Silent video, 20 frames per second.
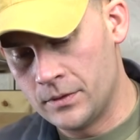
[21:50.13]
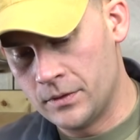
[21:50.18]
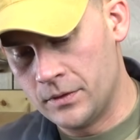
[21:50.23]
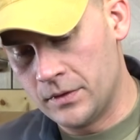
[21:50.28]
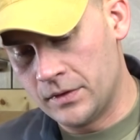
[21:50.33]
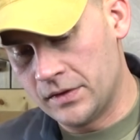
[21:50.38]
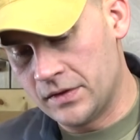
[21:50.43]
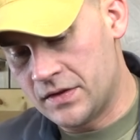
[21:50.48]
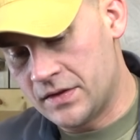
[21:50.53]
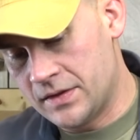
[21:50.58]

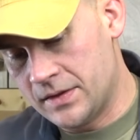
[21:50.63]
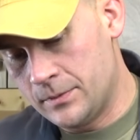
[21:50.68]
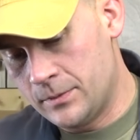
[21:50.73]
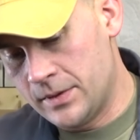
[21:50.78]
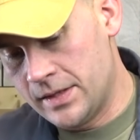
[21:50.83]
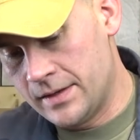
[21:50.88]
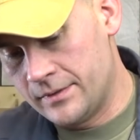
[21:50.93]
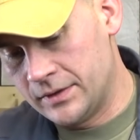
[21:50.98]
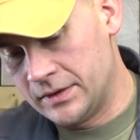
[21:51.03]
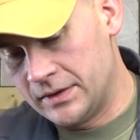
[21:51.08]
You can see
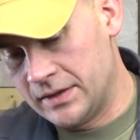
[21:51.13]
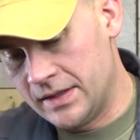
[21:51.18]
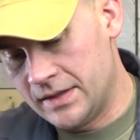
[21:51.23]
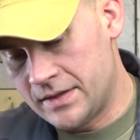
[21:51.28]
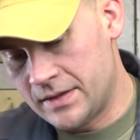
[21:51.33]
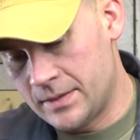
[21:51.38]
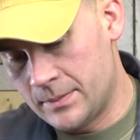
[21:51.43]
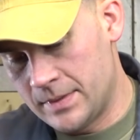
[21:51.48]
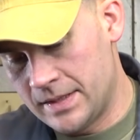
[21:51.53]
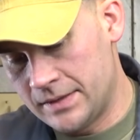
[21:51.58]
we have a
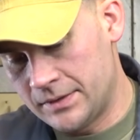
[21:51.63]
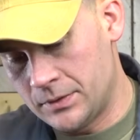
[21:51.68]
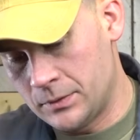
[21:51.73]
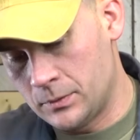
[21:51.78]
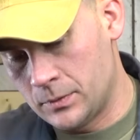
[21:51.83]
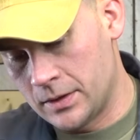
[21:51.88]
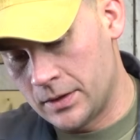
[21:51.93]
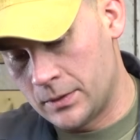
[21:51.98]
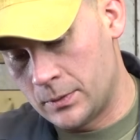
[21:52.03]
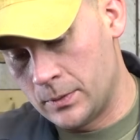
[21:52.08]
decent amount to
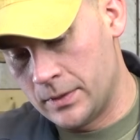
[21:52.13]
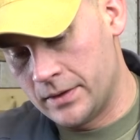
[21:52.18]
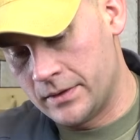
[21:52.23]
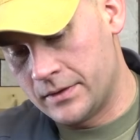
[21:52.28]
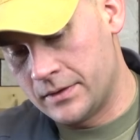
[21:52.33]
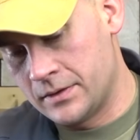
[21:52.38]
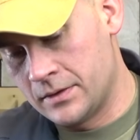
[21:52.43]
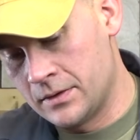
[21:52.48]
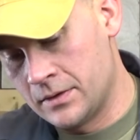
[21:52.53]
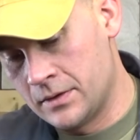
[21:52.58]
work with.